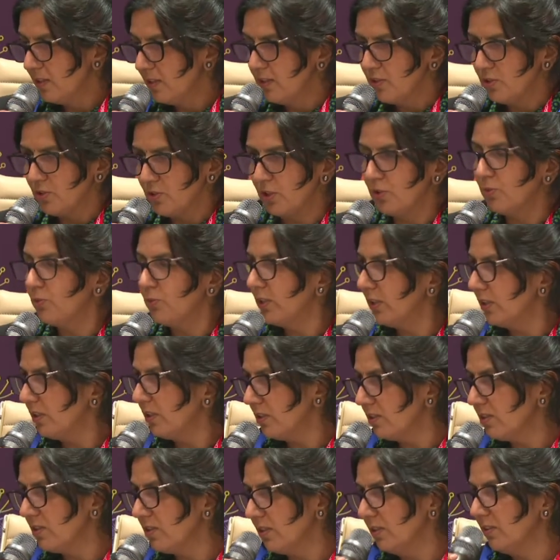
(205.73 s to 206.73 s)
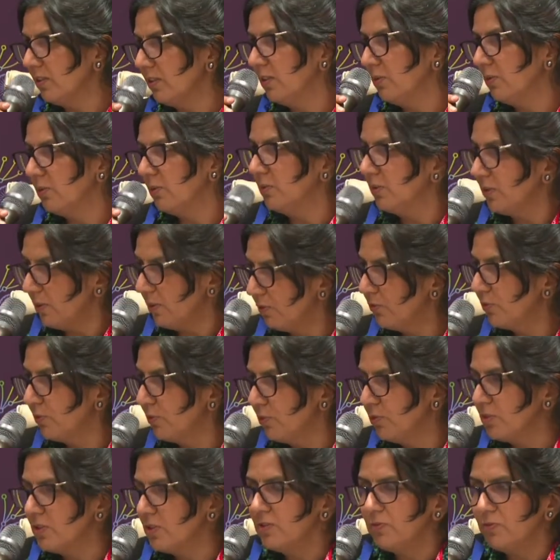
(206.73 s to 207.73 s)
So equity is in the, of
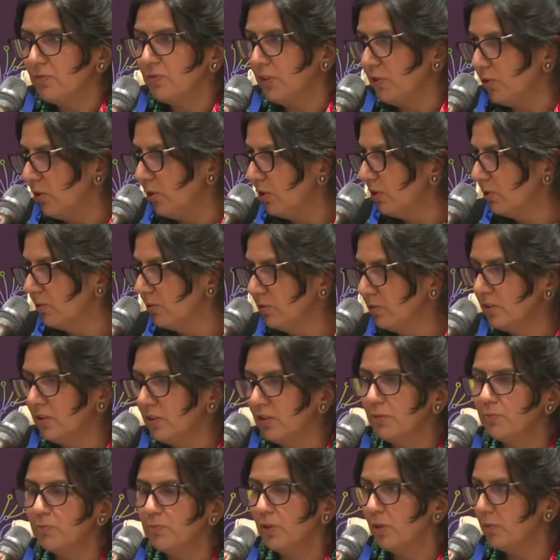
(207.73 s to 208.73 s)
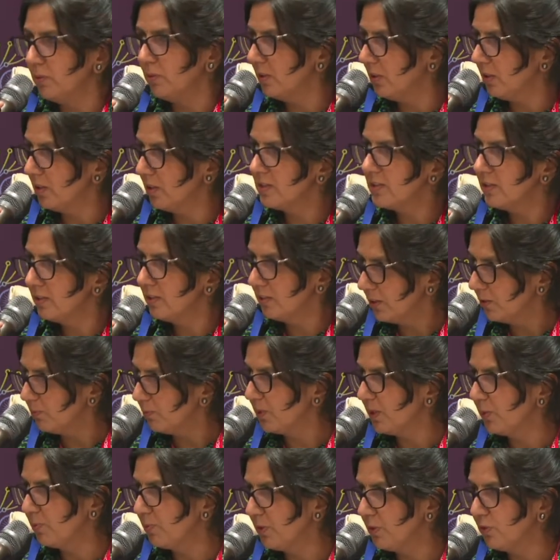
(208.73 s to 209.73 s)
course, we all know that probably there are certain
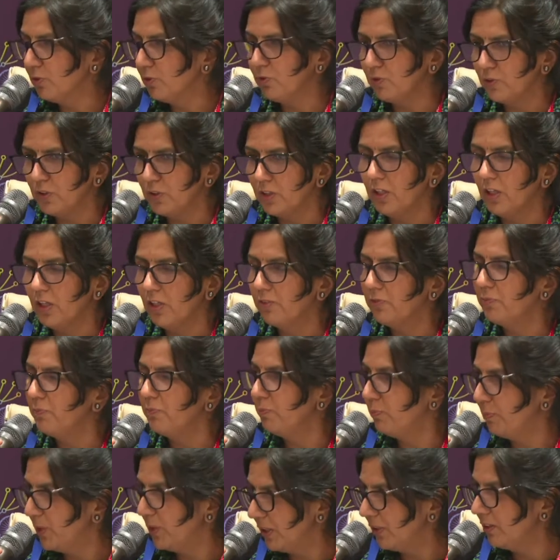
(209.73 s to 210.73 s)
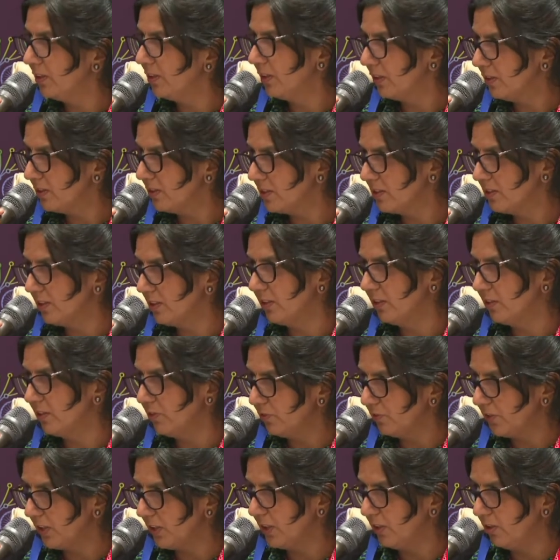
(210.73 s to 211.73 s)
people who will have better understanding
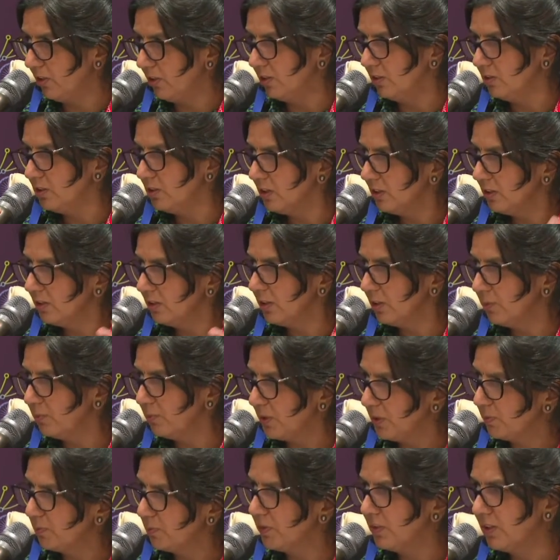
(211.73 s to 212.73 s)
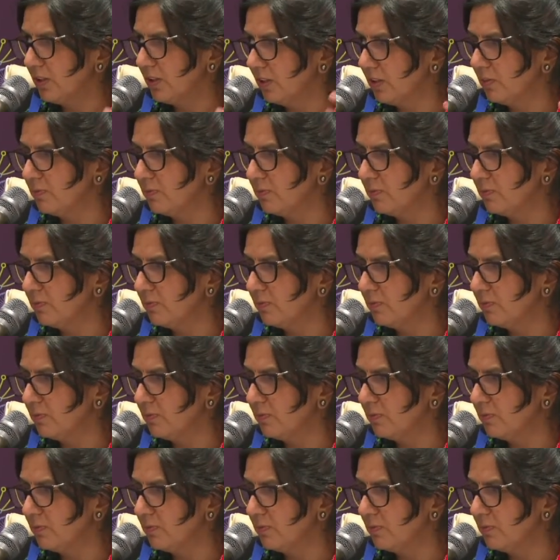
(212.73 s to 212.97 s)
of technology, and there are people